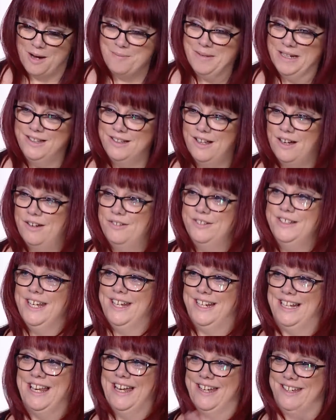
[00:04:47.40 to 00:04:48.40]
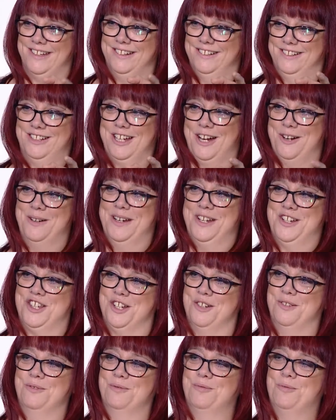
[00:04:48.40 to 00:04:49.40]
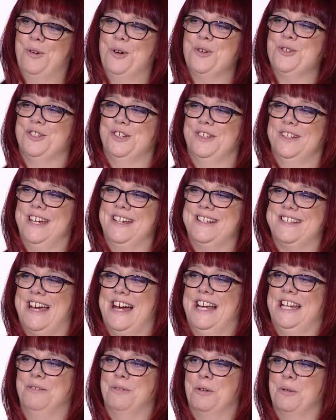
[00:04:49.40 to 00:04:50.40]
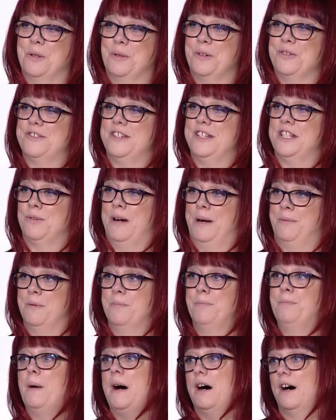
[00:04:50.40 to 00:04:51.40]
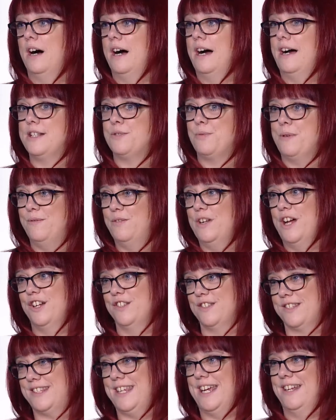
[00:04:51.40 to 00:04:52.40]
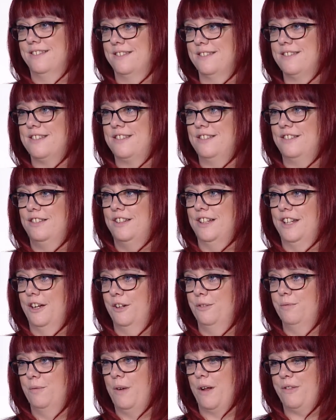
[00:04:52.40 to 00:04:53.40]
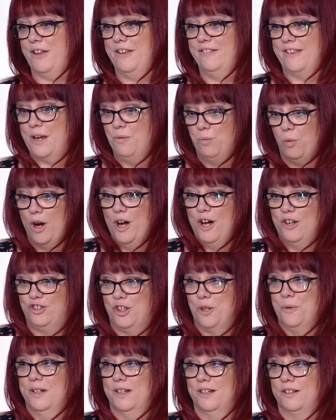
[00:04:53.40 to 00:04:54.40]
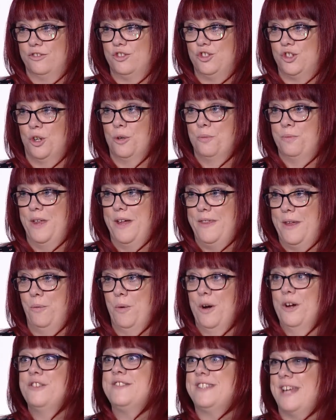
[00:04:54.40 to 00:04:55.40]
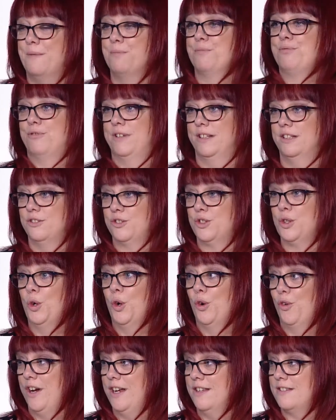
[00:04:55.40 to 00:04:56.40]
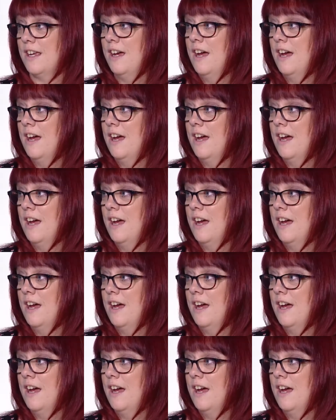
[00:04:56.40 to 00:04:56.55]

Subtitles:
I mean, Nick Clegg in coalition wasn't exactly what we wanted to happen. But as we've learnt since, you know, I think they were doing a job there. They were tempering the Tories.